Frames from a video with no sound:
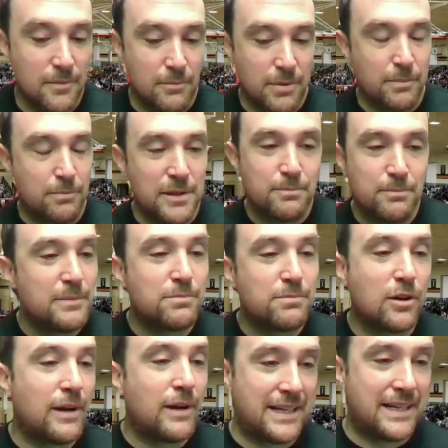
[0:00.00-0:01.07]
But be, be
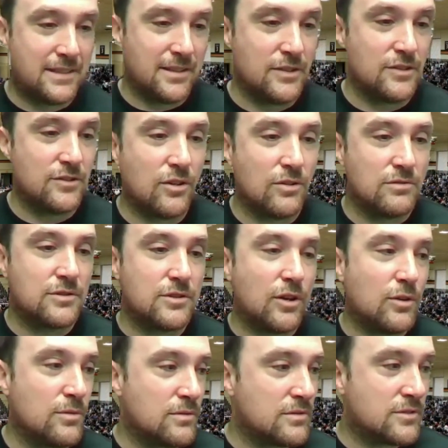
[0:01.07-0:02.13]
proactive and don't
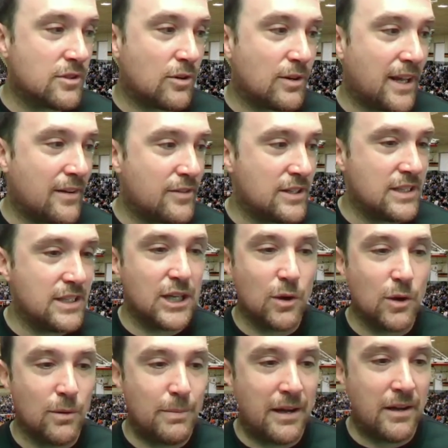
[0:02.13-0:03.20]
don't don't have an
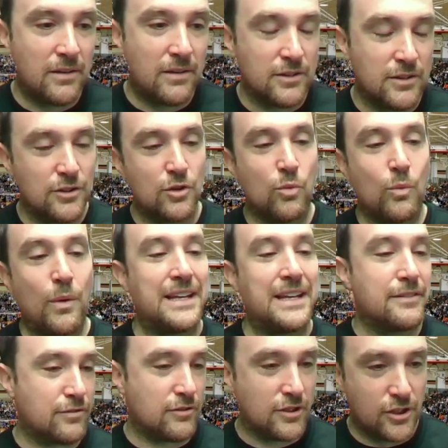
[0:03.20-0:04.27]
ego about you know you're waiting
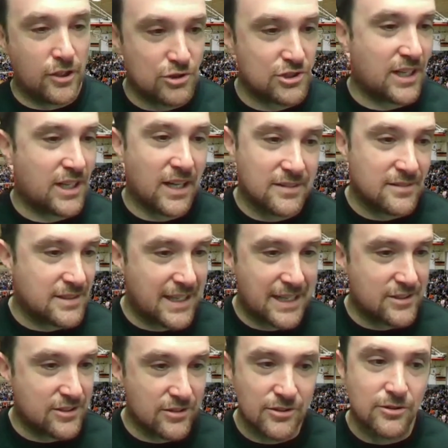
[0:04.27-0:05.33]
for a coach to
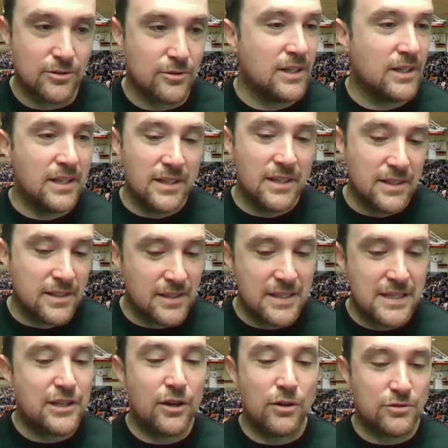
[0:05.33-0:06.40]
contact you.
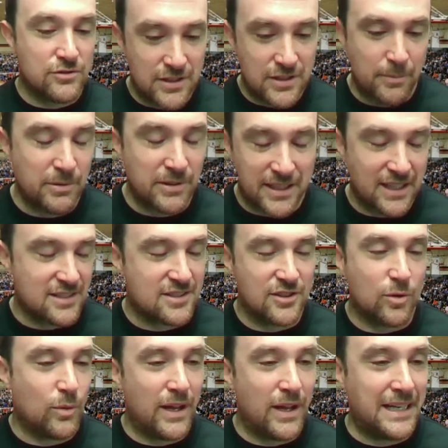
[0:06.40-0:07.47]
Ego typically gets in
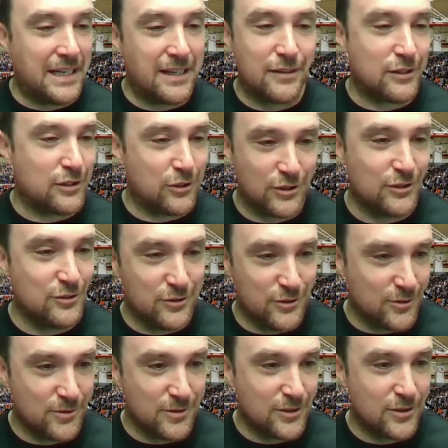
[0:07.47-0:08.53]
the way in anything you're going to do.
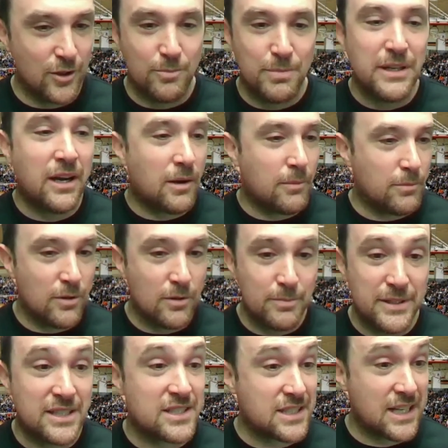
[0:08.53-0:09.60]
You know, be humble,
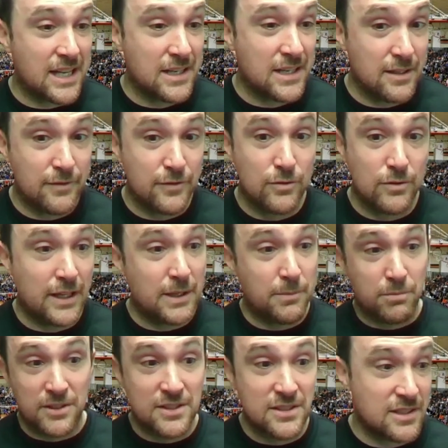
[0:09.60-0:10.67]
be excited. If you like
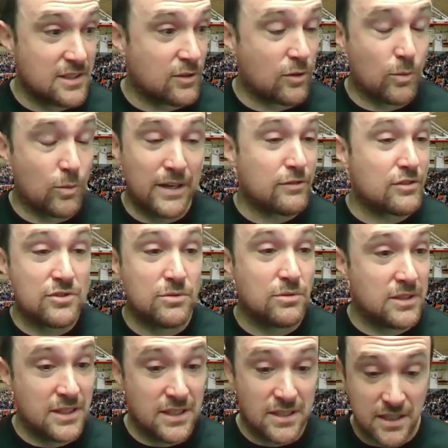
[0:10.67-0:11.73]
Princeton or whatever
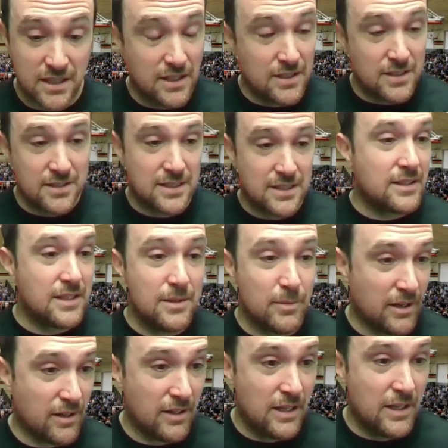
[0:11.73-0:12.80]
school it is, send an
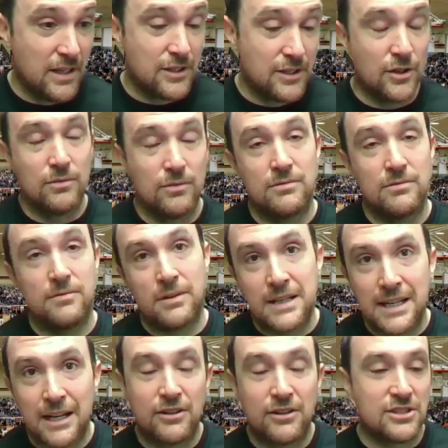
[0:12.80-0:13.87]
email. You know, right
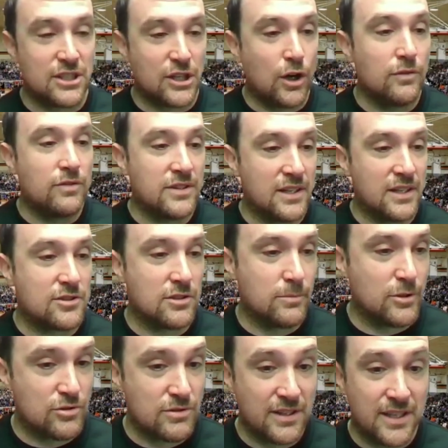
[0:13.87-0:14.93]
now because of COVID, things are a
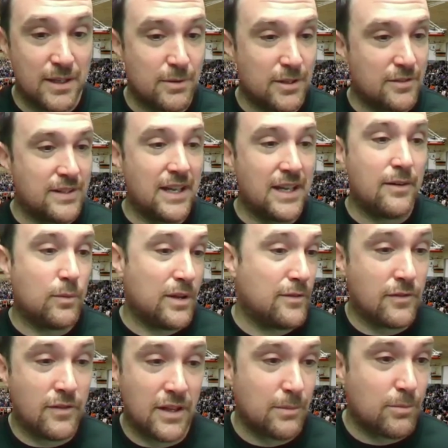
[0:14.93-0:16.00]
little bit tricky. But if they, we have
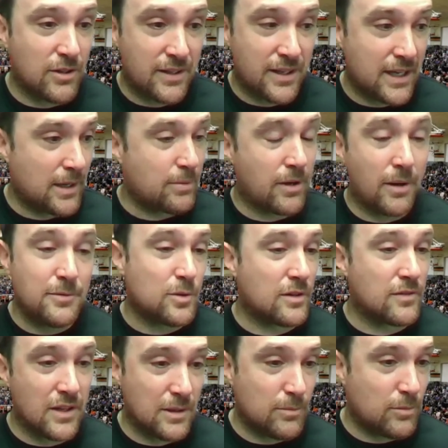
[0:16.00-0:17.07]
a volleyball camp, come to our
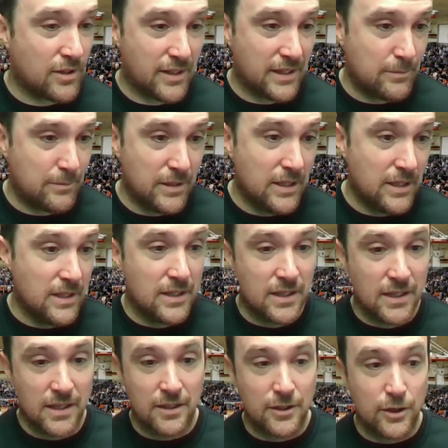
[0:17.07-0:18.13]
volleyball camp
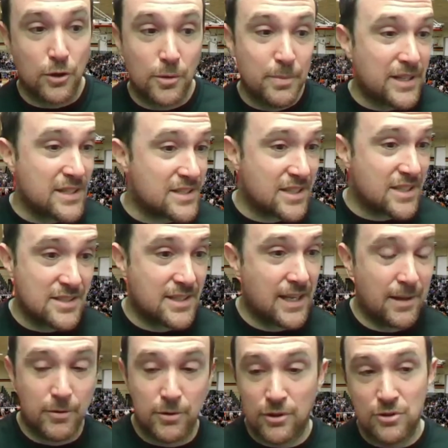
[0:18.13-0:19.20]
uh, go to Penn State's
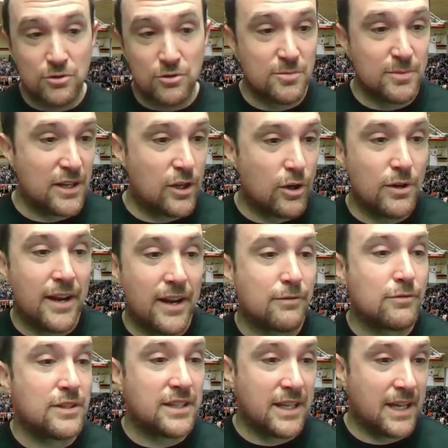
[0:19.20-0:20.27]
camp, go to Georgia, go to
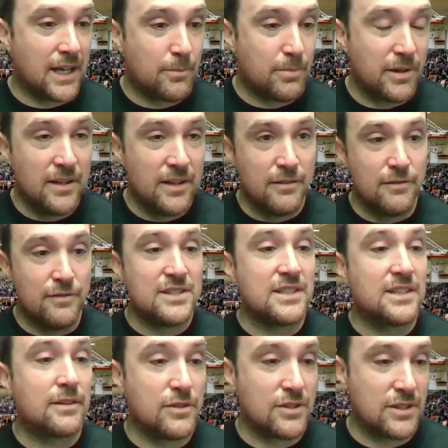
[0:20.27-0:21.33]
every camp,
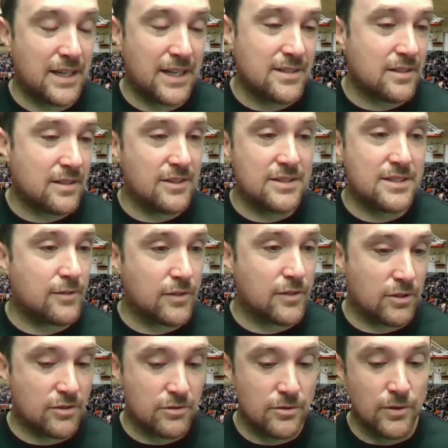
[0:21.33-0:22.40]
visit every, and I tell this to every
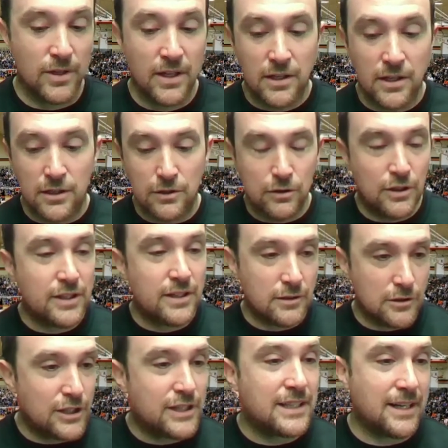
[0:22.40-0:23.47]
recruit, look,
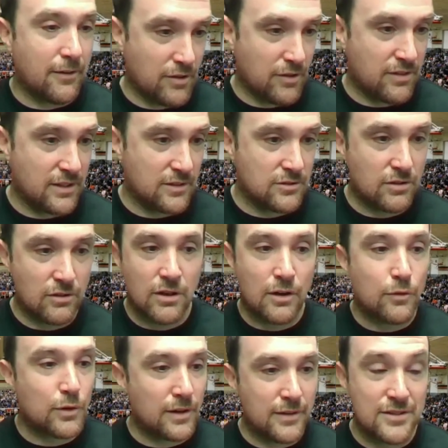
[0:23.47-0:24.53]
look at everything.
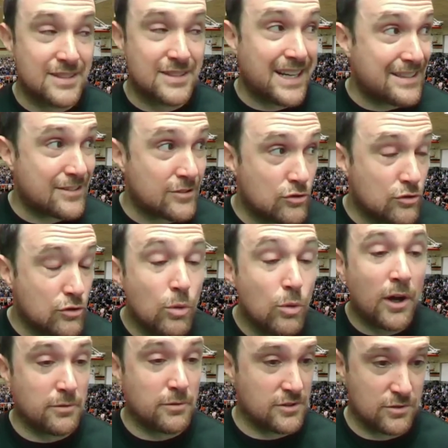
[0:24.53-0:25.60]
Turnover, there's not
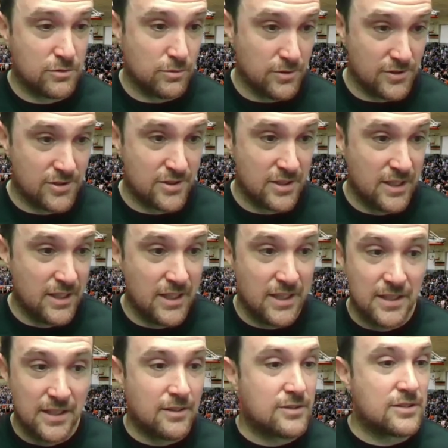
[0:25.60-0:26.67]
200 schools.
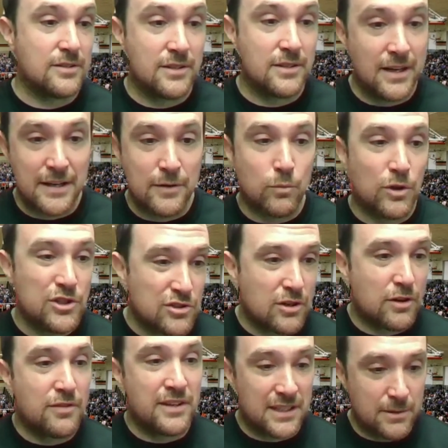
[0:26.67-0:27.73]
There's a, and once you
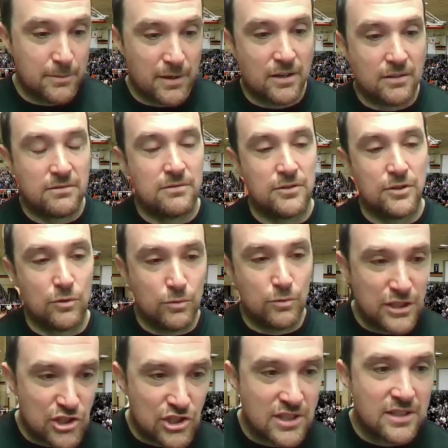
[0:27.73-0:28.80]
start thinking about your
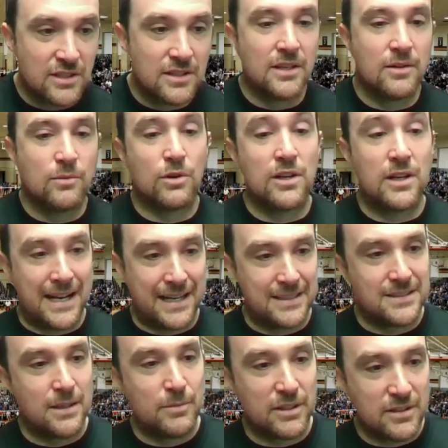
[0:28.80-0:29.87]
region and where
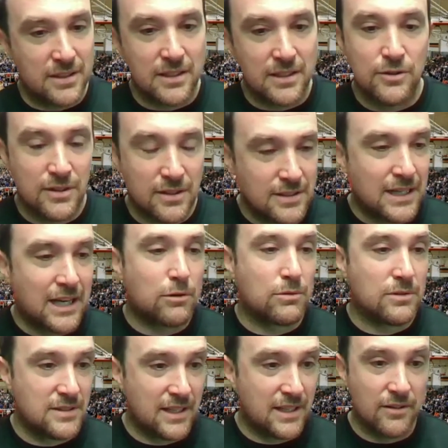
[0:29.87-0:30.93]
academically, you can narrow
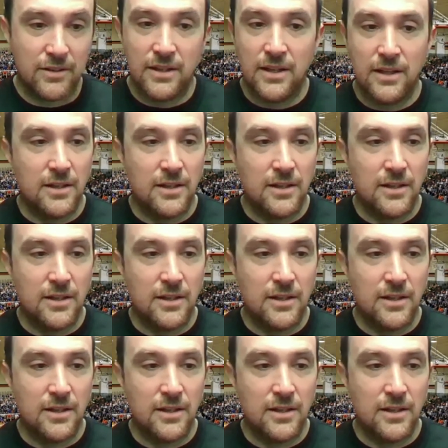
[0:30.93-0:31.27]
it down.